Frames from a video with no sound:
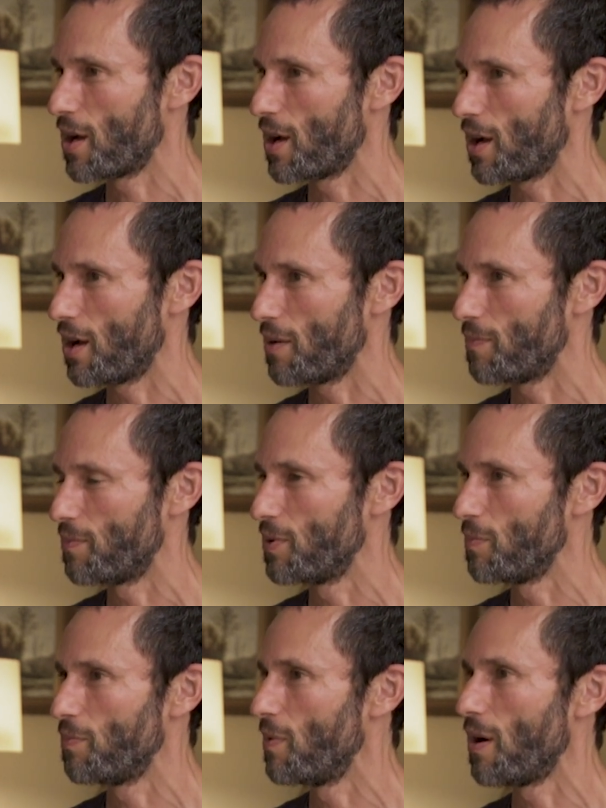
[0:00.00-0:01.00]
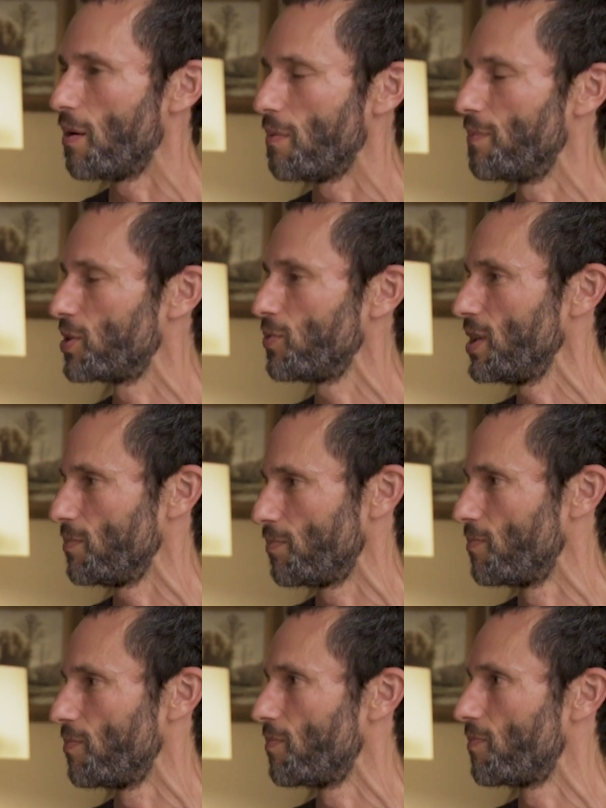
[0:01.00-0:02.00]
uh, b uh,
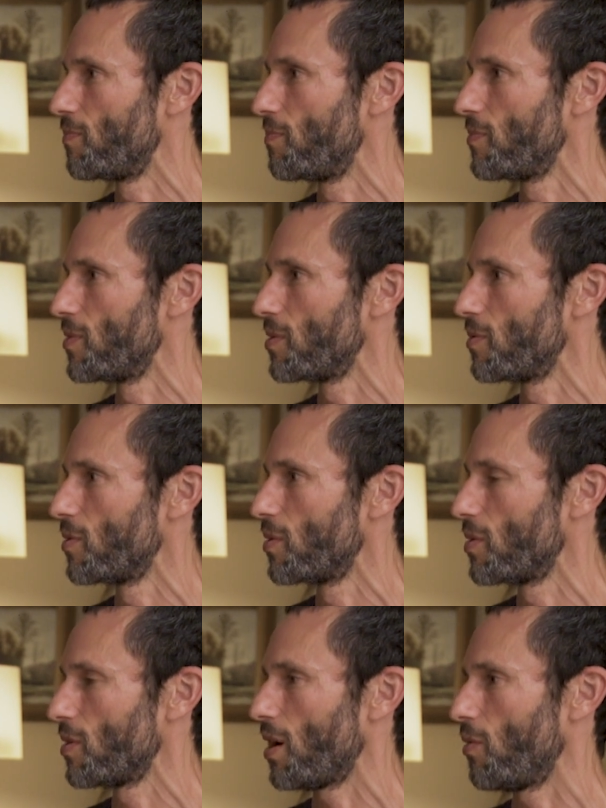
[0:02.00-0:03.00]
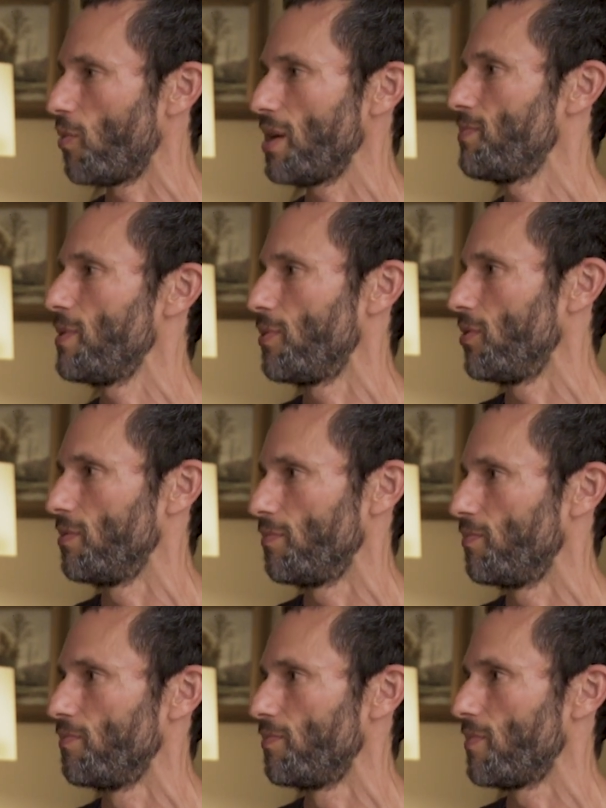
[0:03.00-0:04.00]
between uh, white people
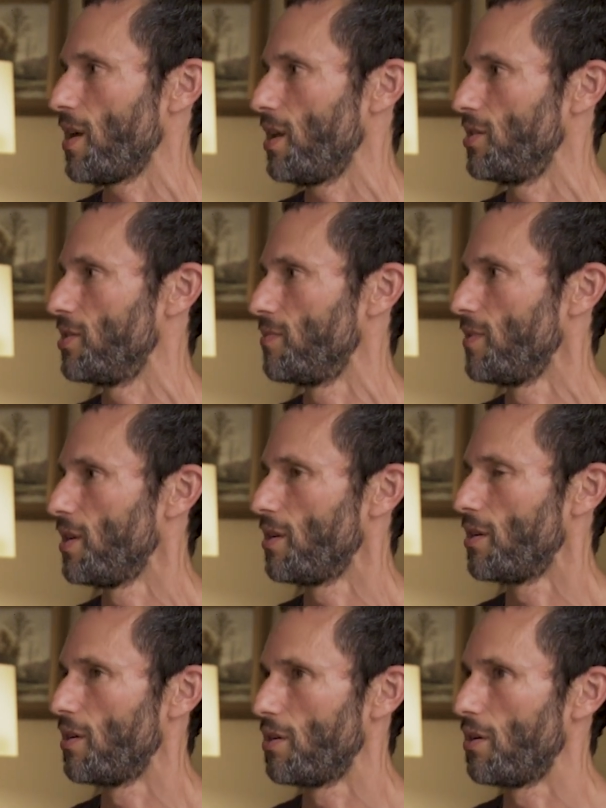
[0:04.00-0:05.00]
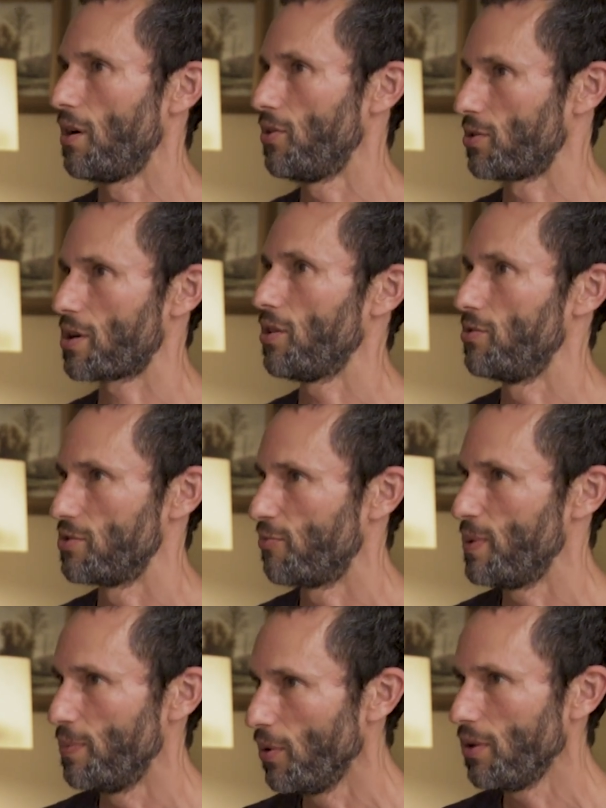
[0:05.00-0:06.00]
and, and other
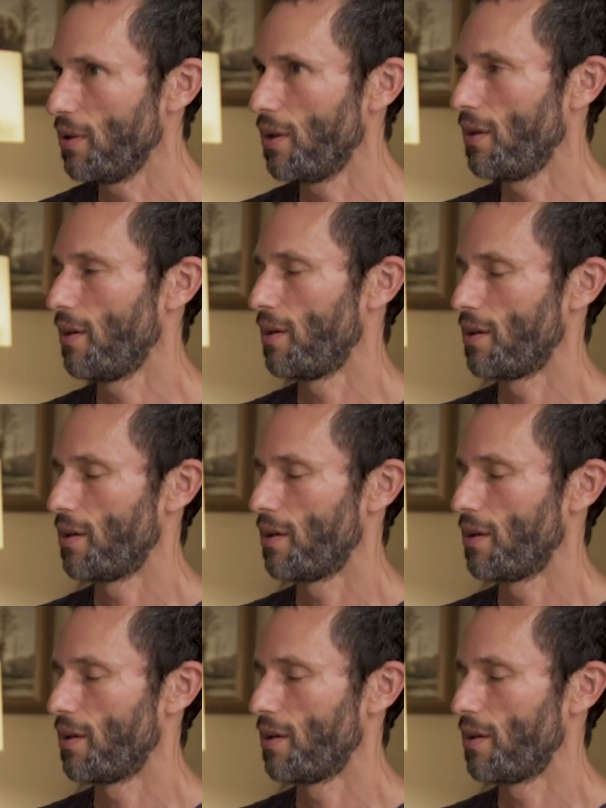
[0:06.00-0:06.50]
colors of people.